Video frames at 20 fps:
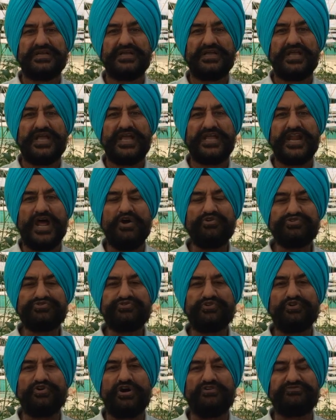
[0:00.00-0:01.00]
an
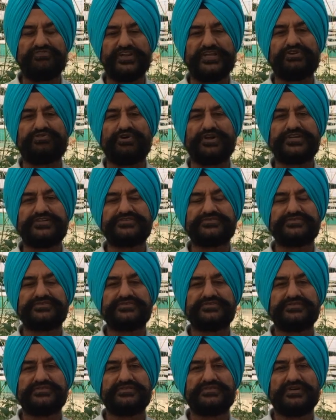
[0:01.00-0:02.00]
outflow of liquid
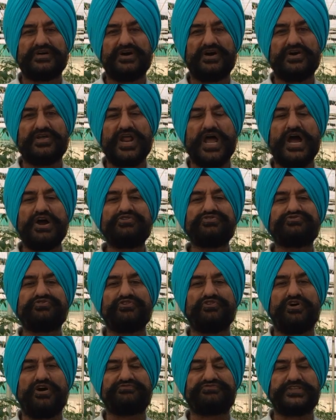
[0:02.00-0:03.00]
or
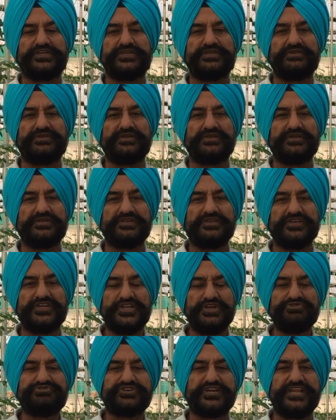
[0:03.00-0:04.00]
outflow of the
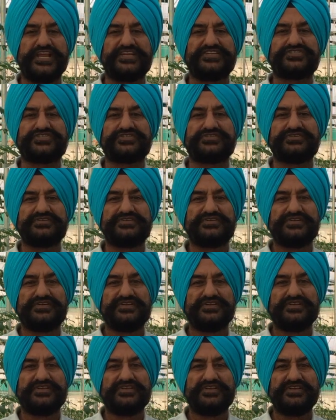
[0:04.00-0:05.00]
nutrient,
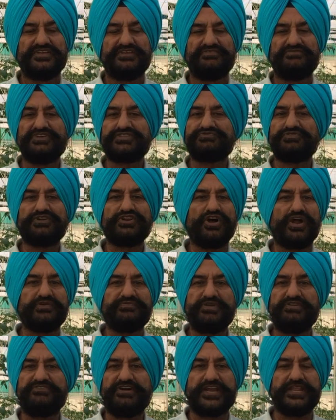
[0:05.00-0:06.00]
which will not
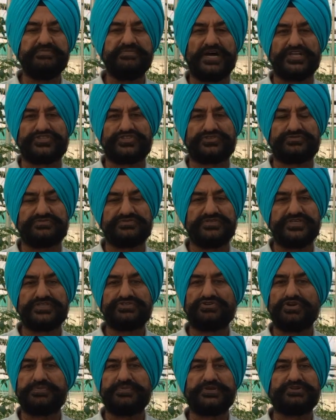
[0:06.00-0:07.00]
be very much, it
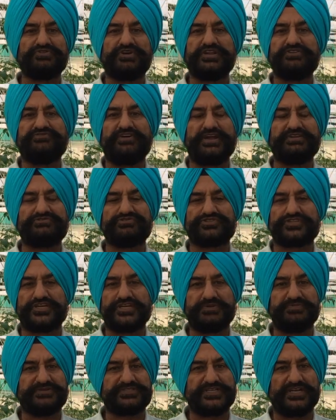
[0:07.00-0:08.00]
could be 25 to
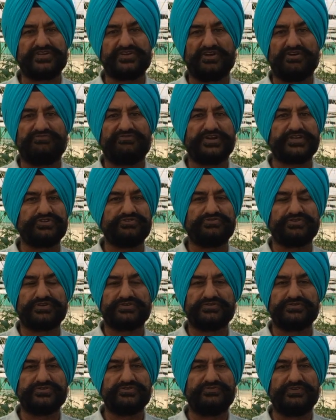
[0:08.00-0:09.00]
30% of what you
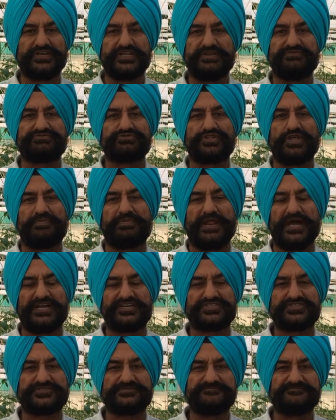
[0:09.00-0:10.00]
will give to the plants,